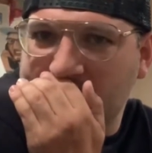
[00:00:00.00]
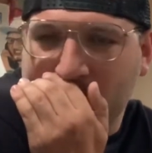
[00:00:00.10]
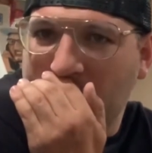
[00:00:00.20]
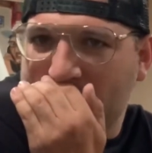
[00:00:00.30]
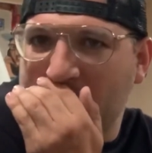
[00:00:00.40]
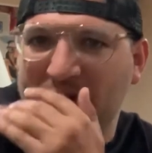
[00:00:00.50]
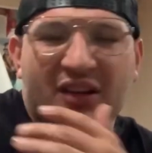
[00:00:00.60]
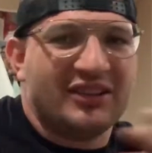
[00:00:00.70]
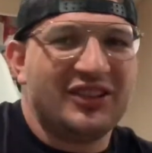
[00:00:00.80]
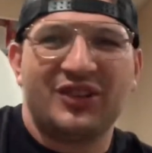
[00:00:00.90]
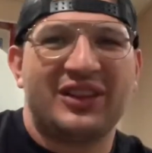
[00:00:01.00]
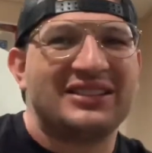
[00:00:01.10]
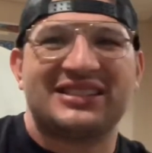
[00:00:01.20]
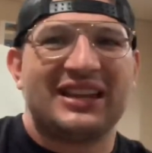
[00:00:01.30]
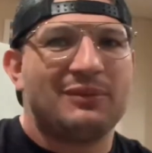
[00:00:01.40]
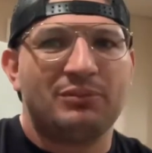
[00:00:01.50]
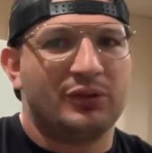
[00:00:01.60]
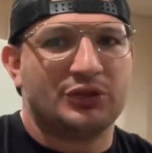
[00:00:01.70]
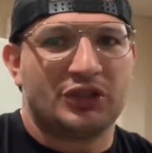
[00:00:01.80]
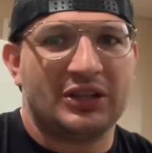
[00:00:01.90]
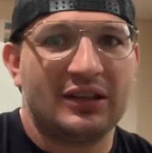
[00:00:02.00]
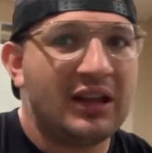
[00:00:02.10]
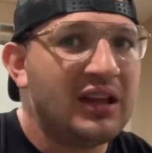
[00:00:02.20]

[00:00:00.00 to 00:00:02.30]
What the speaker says: blah, blah, blah. You know, that same bullshit.